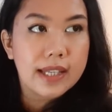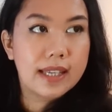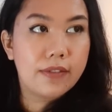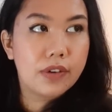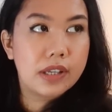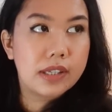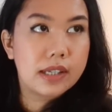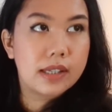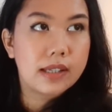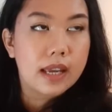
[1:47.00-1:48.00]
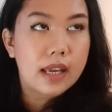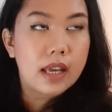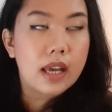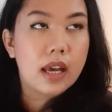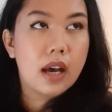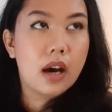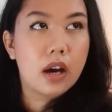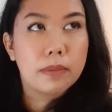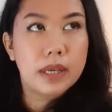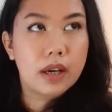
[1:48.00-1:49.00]
So let's say, for instance, they
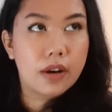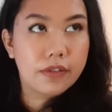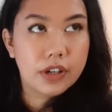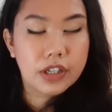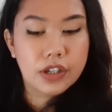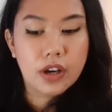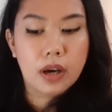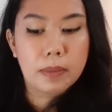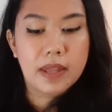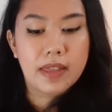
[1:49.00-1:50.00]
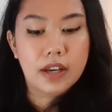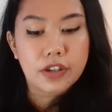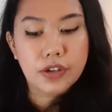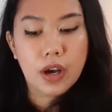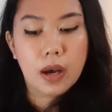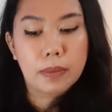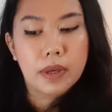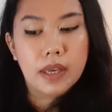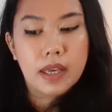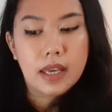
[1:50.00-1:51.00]
are being offered a job, and that
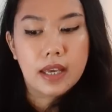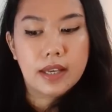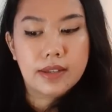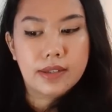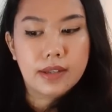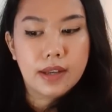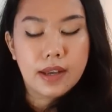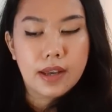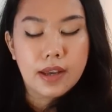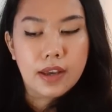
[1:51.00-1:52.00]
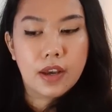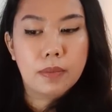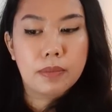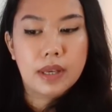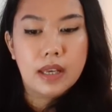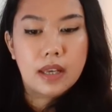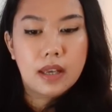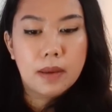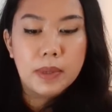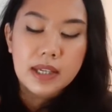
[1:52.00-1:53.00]
job is could
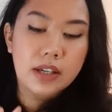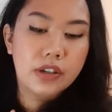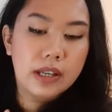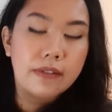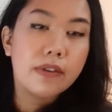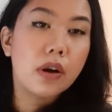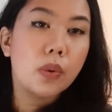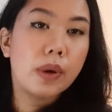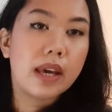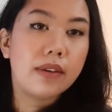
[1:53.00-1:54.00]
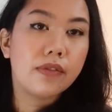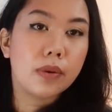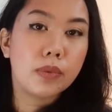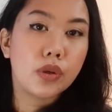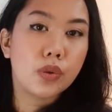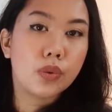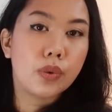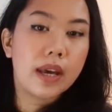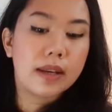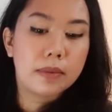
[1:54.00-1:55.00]
be potentially far away from
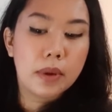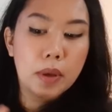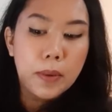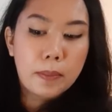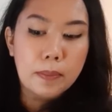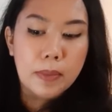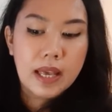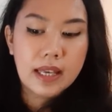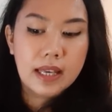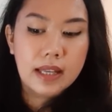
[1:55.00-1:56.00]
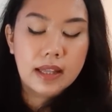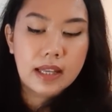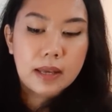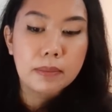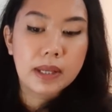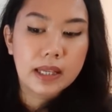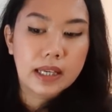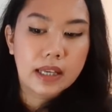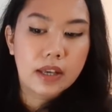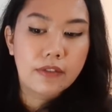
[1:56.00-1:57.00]
you and making the
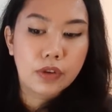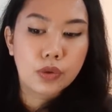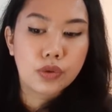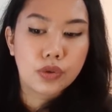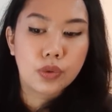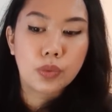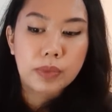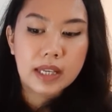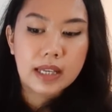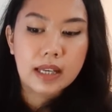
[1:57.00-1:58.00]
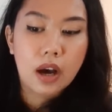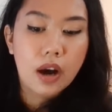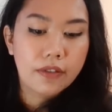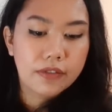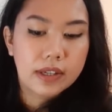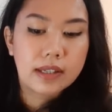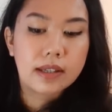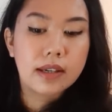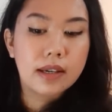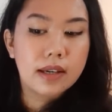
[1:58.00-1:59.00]
ability of you two meeting
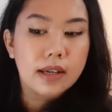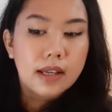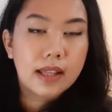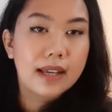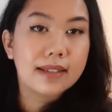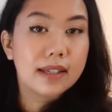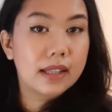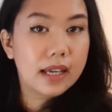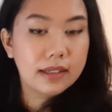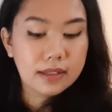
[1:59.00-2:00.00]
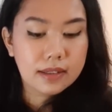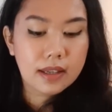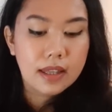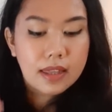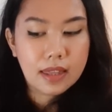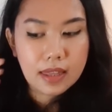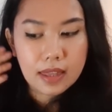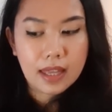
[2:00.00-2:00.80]
often less and less.